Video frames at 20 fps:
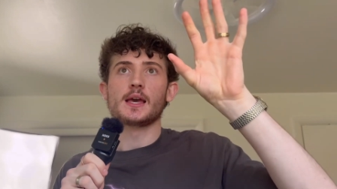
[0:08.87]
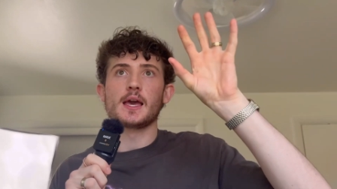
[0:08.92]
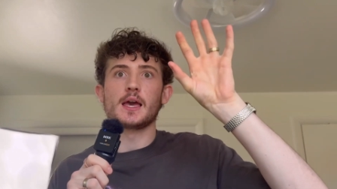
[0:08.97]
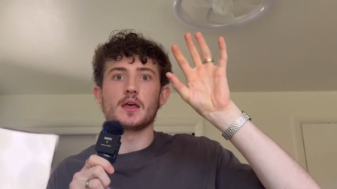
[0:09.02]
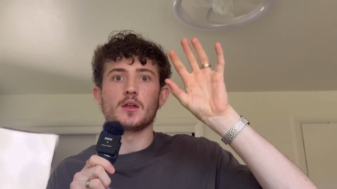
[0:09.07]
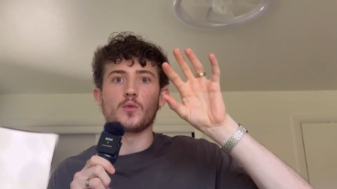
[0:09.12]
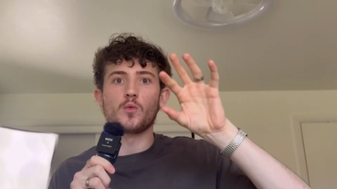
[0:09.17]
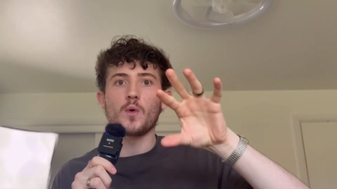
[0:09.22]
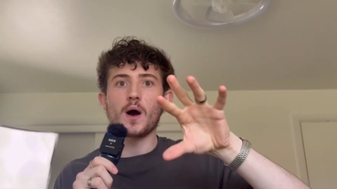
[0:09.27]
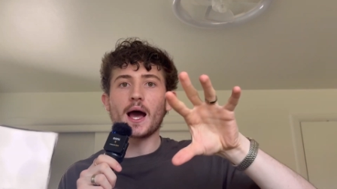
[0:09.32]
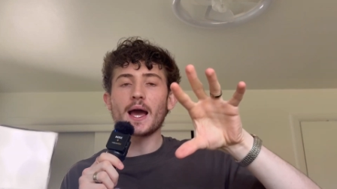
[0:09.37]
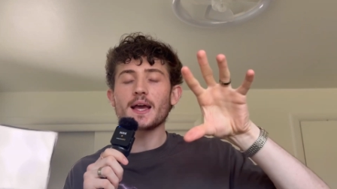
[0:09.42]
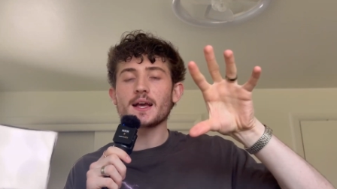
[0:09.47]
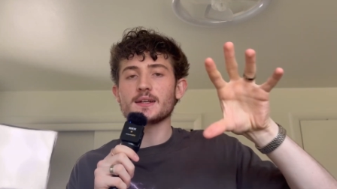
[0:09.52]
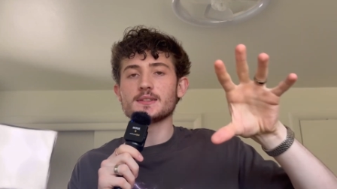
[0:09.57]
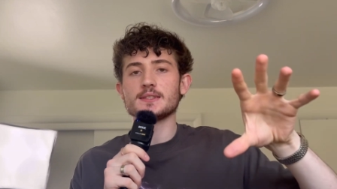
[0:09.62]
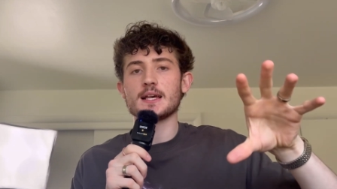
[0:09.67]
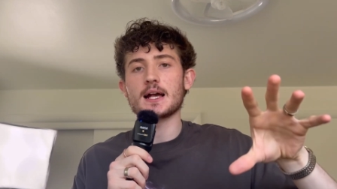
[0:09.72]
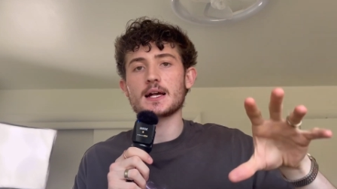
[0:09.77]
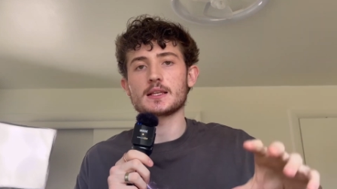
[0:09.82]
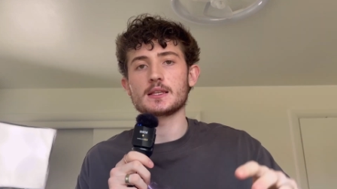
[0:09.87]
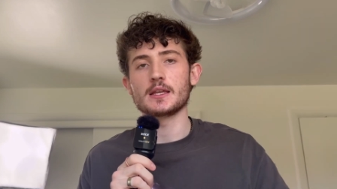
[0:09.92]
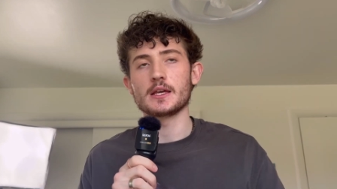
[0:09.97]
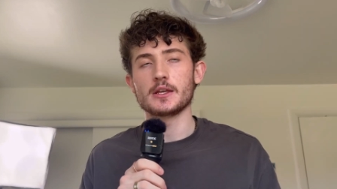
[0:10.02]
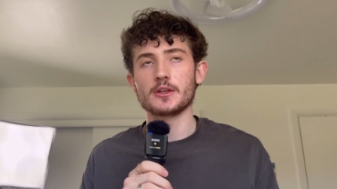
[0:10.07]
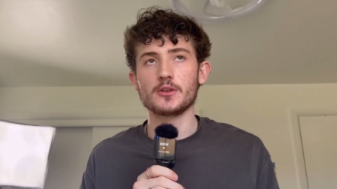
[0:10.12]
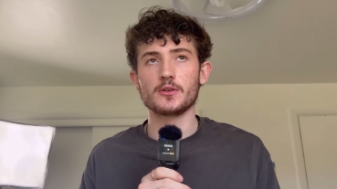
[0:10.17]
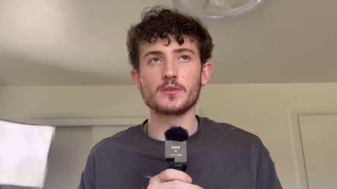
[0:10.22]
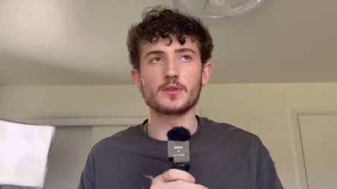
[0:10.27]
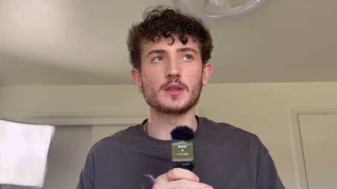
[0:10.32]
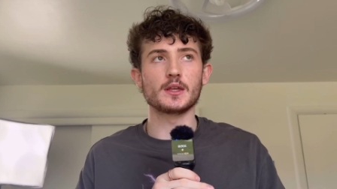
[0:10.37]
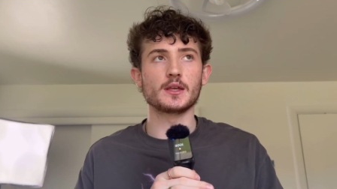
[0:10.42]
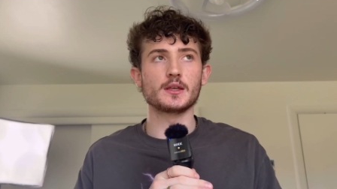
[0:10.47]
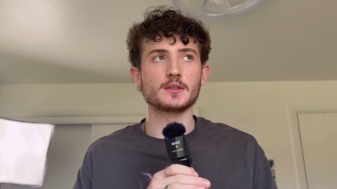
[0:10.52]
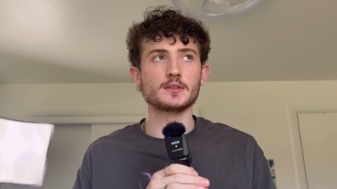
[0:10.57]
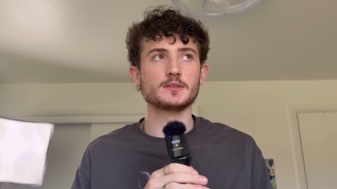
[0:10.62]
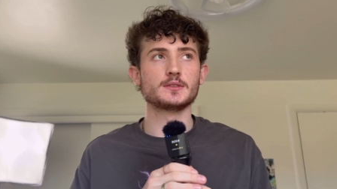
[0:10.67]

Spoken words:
and why exactly I do things.